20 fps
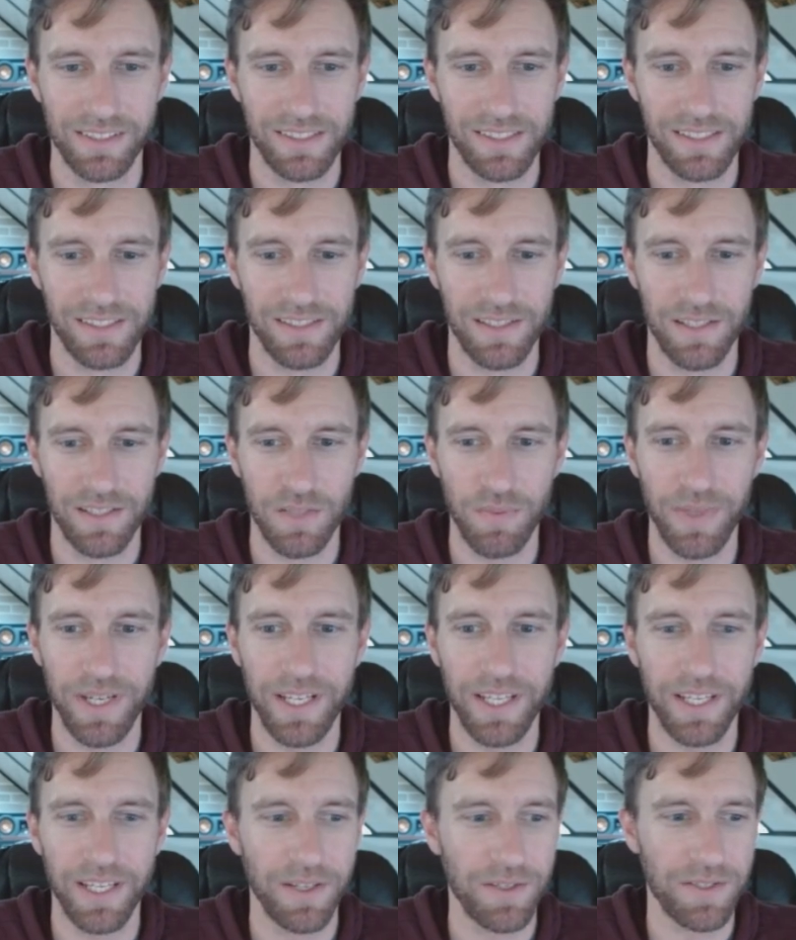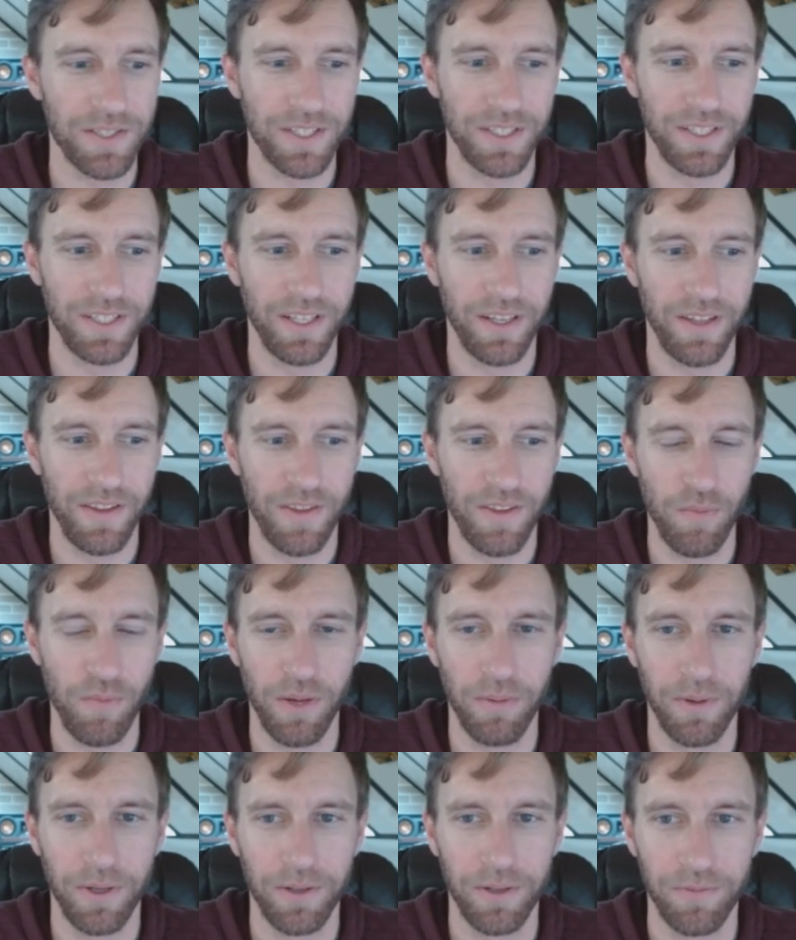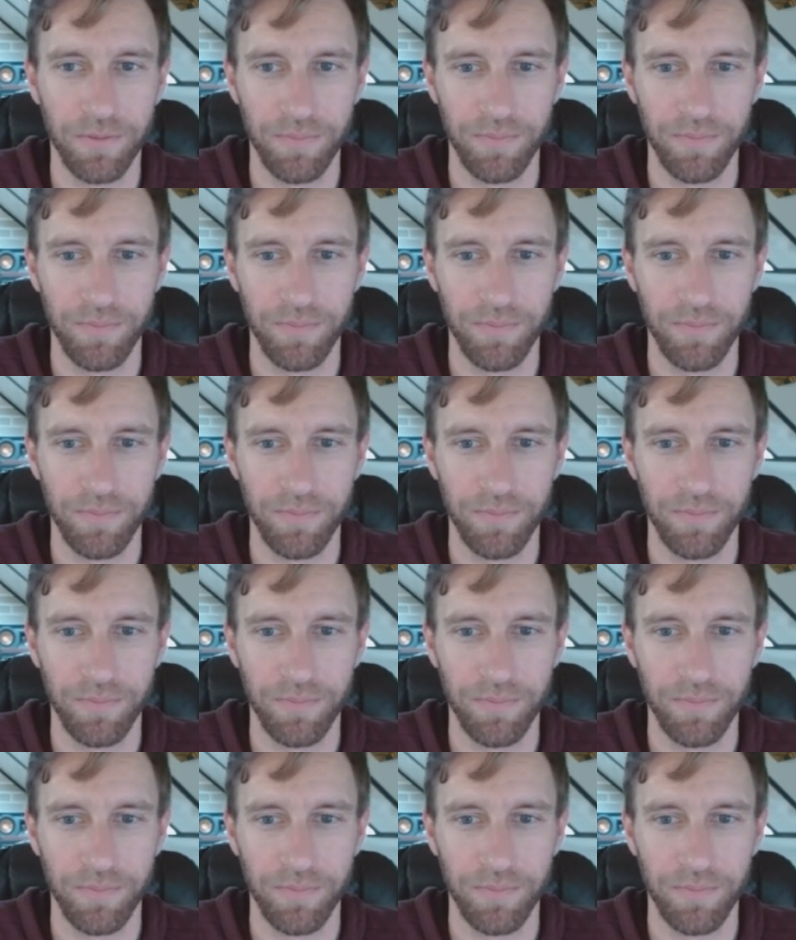So the speedy goes into the Bibbo.